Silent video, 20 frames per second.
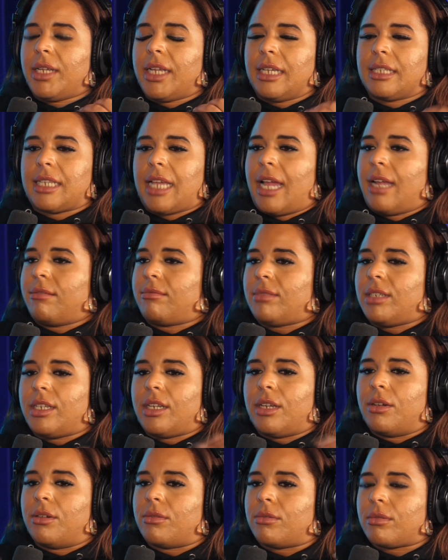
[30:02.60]
I
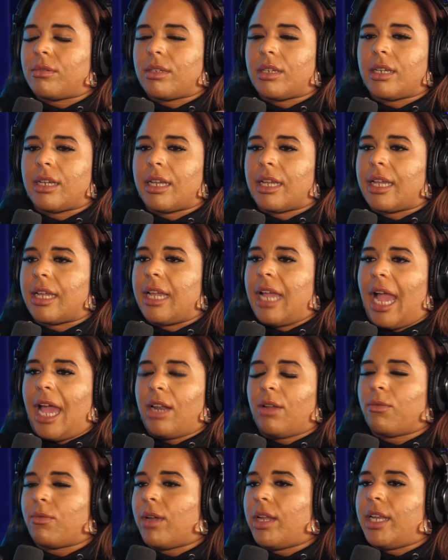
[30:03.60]

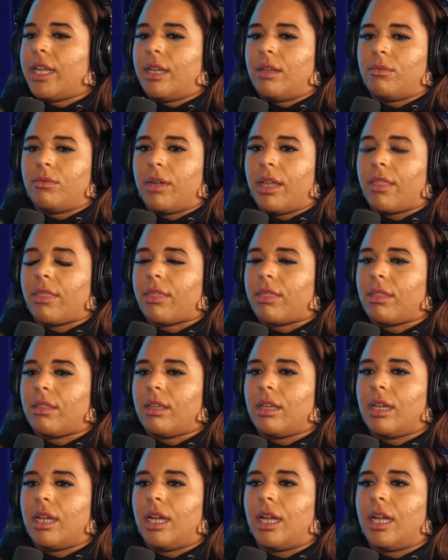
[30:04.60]
had a run-in with
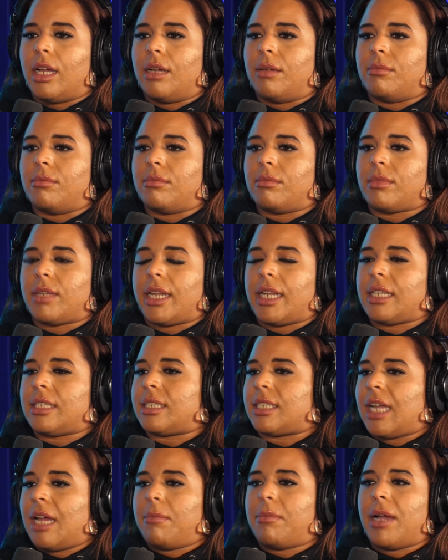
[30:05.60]
getting
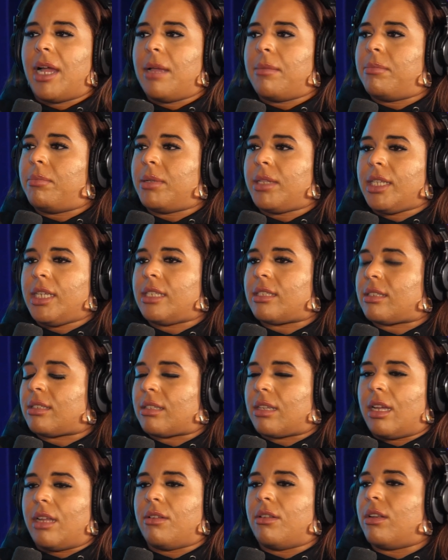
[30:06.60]
stopped by police
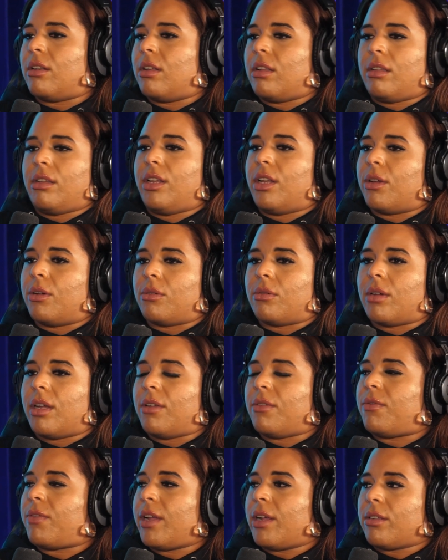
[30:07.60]

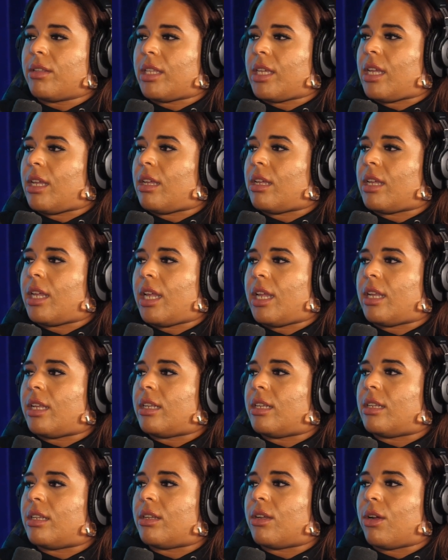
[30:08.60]
unfairly
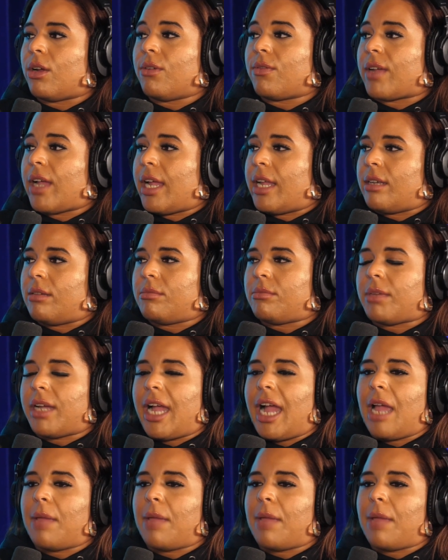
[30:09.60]
in Irvine by